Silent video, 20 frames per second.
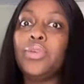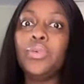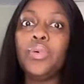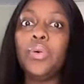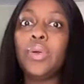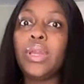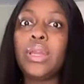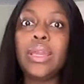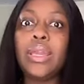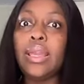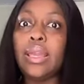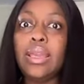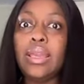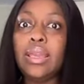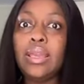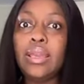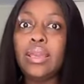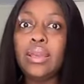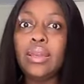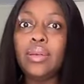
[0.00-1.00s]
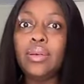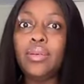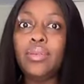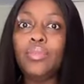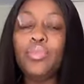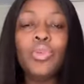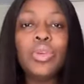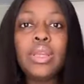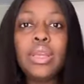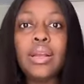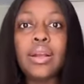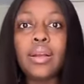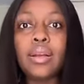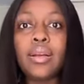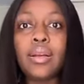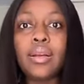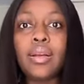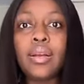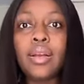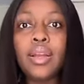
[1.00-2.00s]
Are you okay,
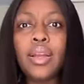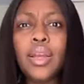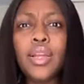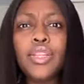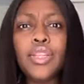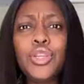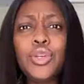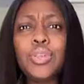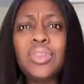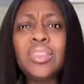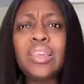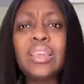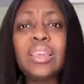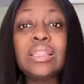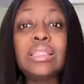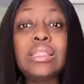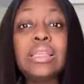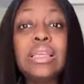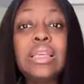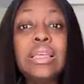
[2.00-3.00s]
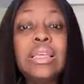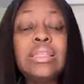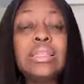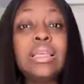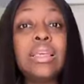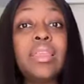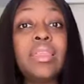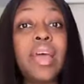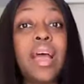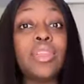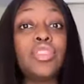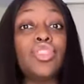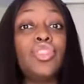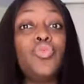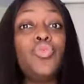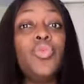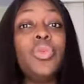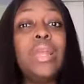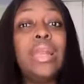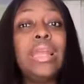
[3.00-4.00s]
Monica? Do you think it's easy
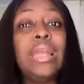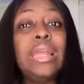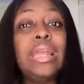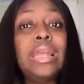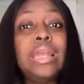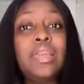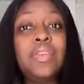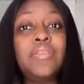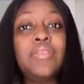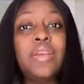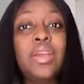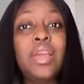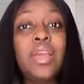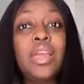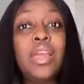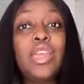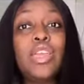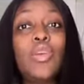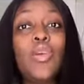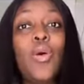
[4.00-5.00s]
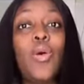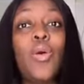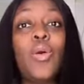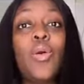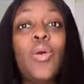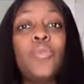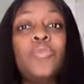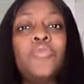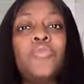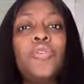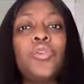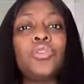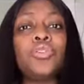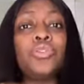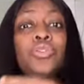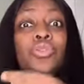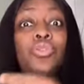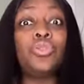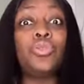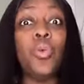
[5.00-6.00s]
that you will leave your
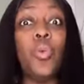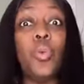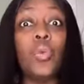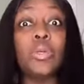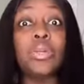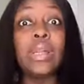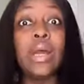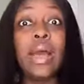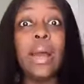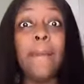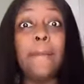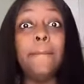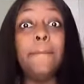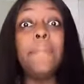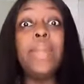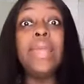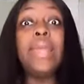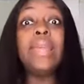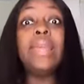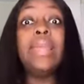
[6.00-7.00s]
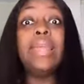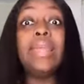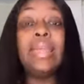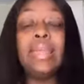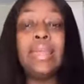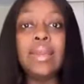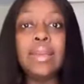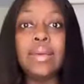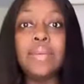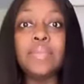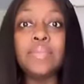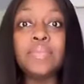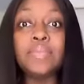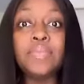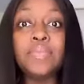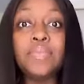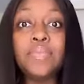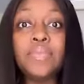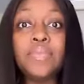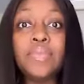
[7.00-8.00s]
comfort zone, Benin,
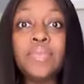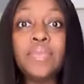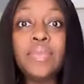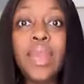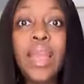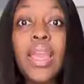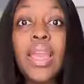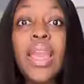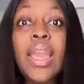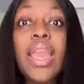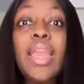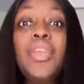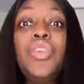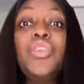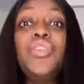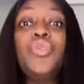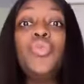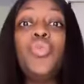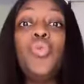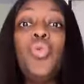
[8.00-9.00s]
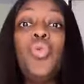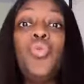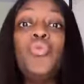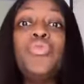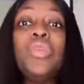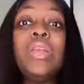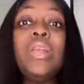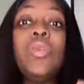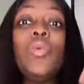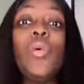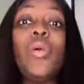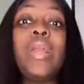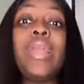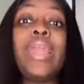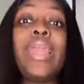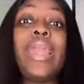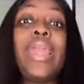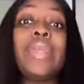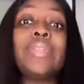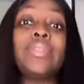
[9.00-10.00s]
and you will
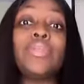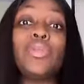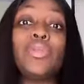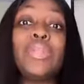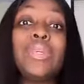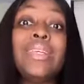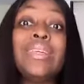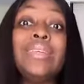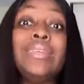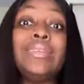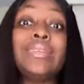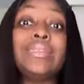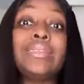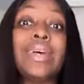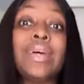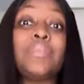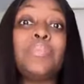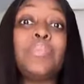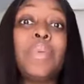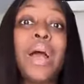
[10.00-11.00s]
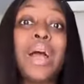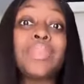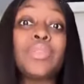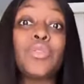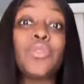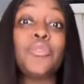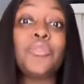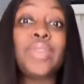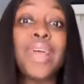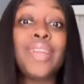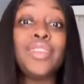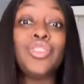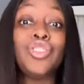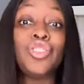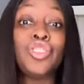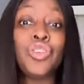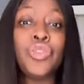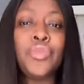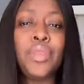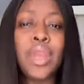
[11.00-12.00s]
relocate to the eastern part of
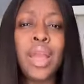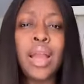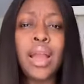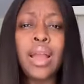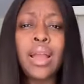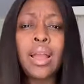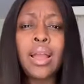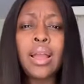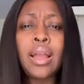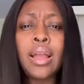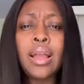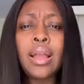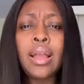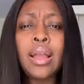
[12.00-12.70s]
Nigeria?